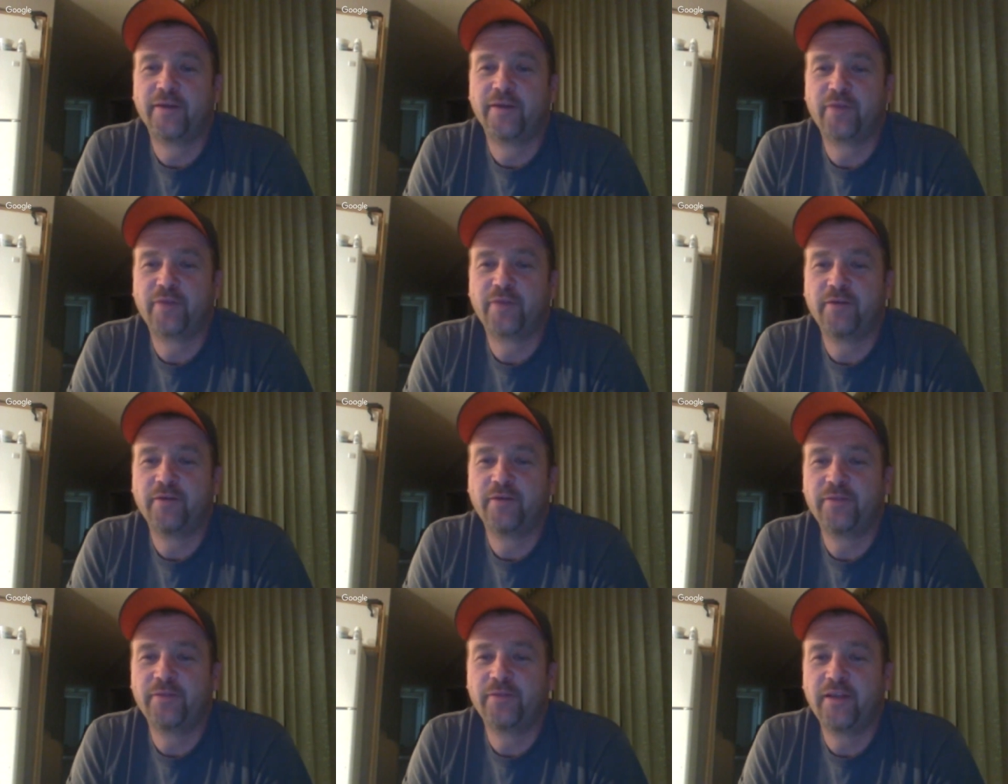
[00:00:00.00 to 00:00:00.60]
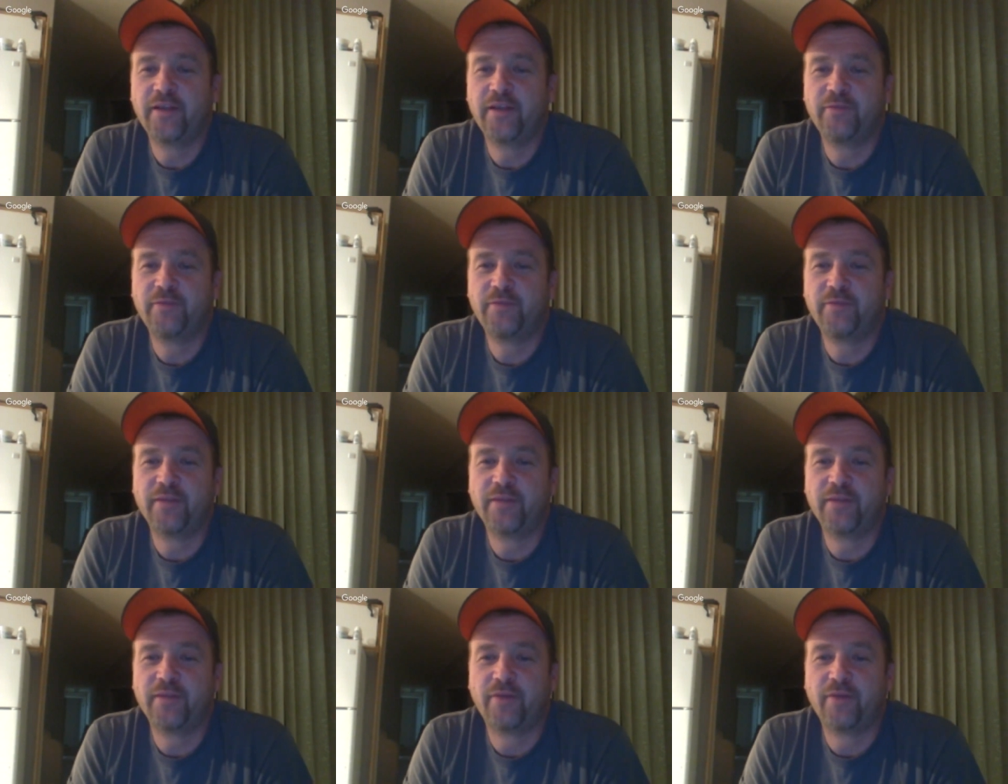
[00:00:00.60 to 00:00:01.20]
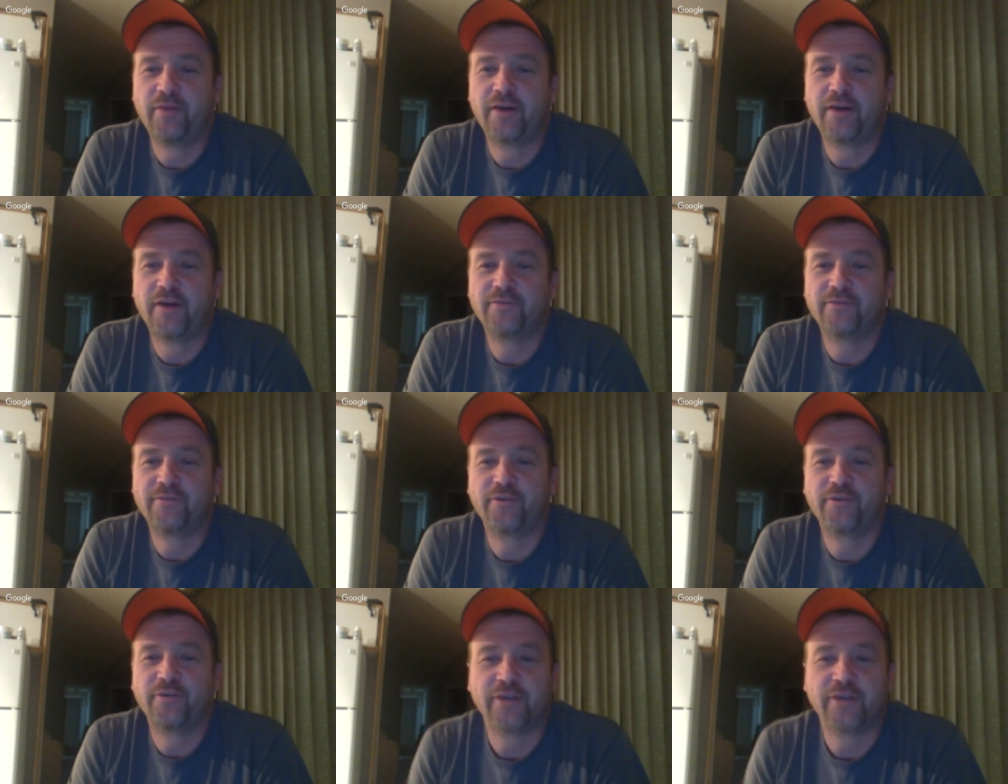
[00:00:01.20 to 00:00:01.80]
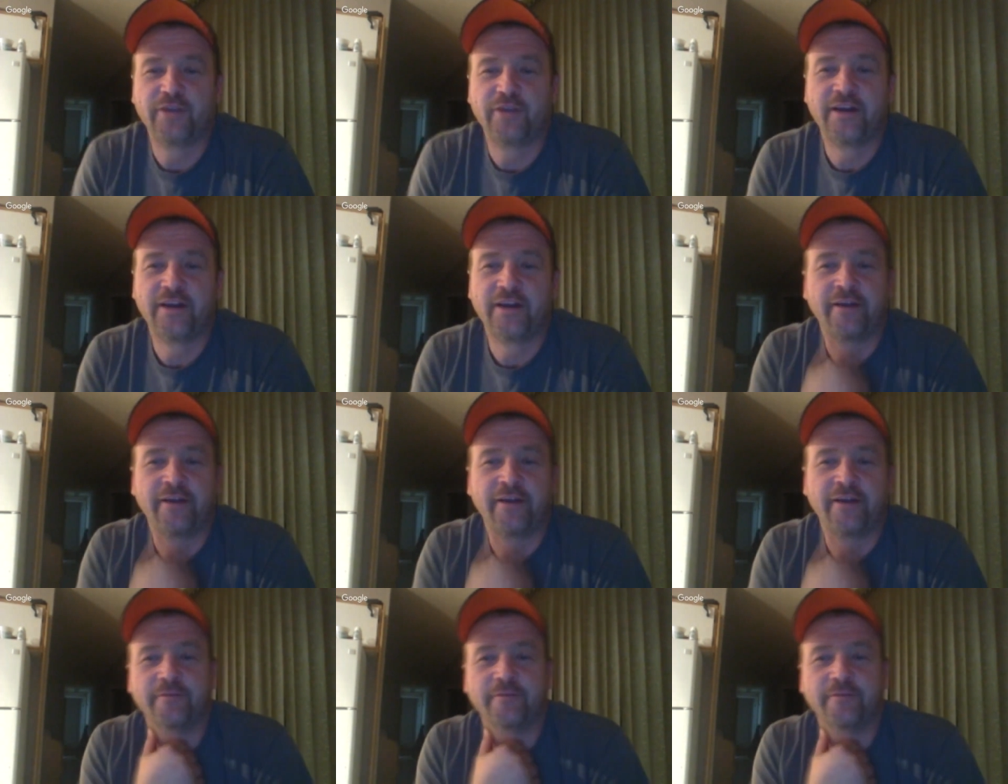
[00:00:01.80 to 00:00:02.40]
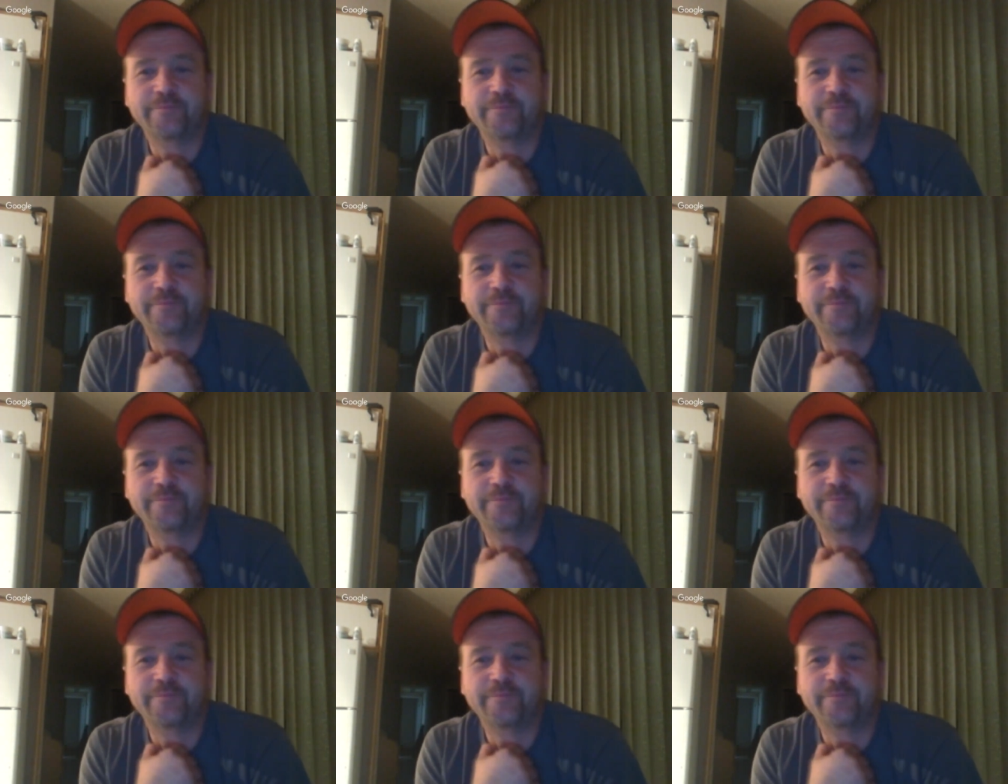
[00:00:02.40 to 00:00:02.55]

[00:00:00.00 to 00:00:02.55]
but probably be a Boss 429.